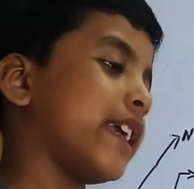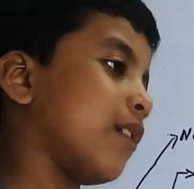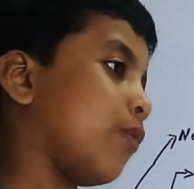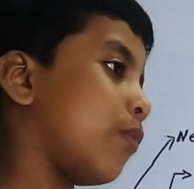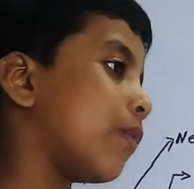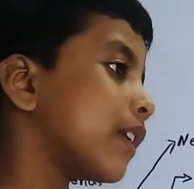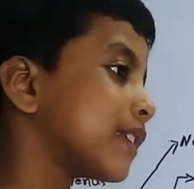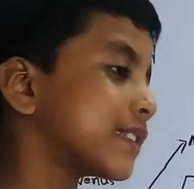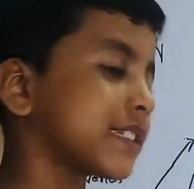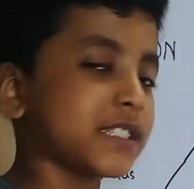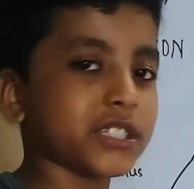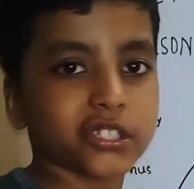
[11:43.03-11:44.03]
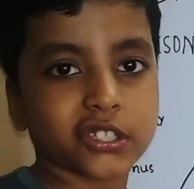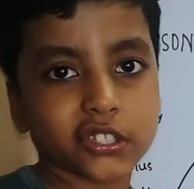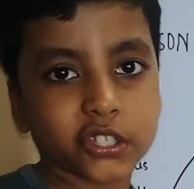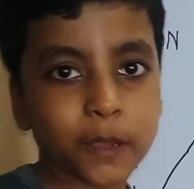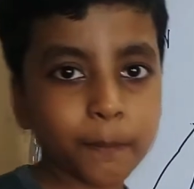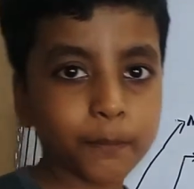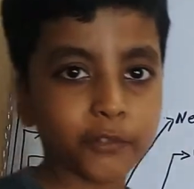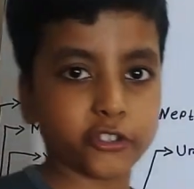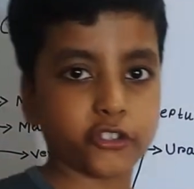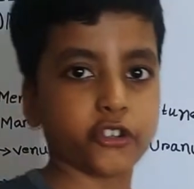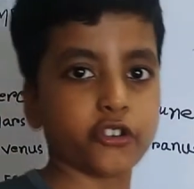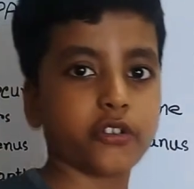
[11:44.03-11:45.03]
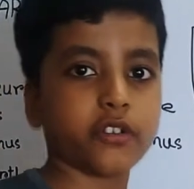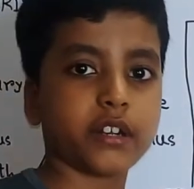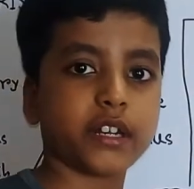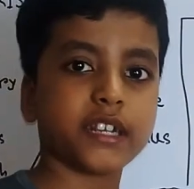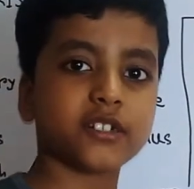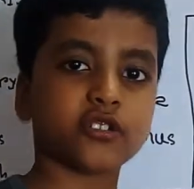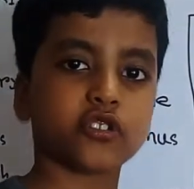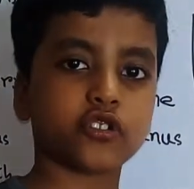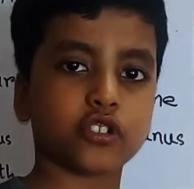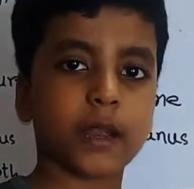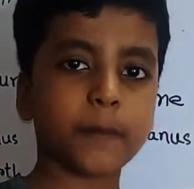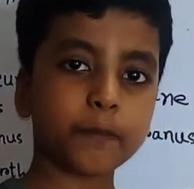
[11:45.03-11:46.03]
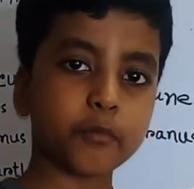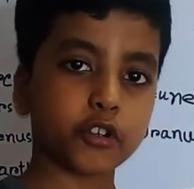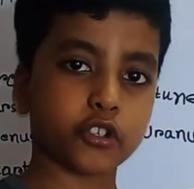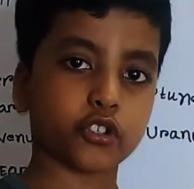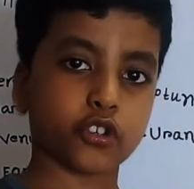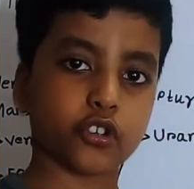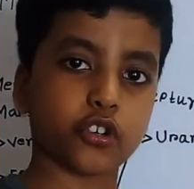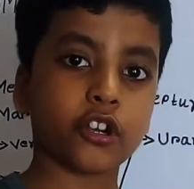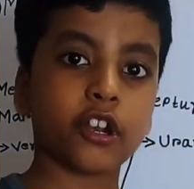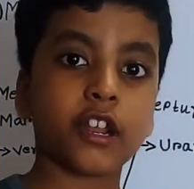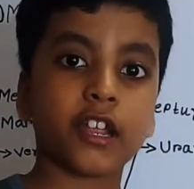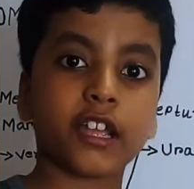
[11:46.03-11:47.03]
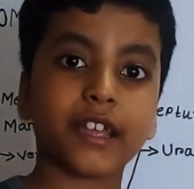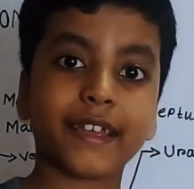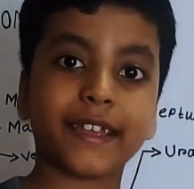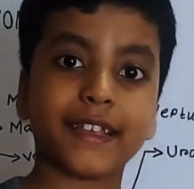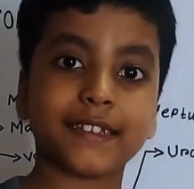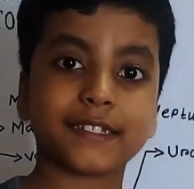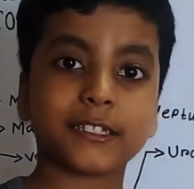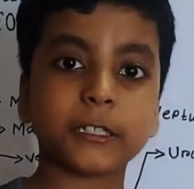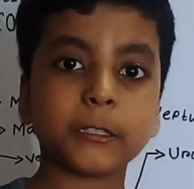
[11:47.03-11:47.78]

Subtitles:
what's its temperature? Its temperature is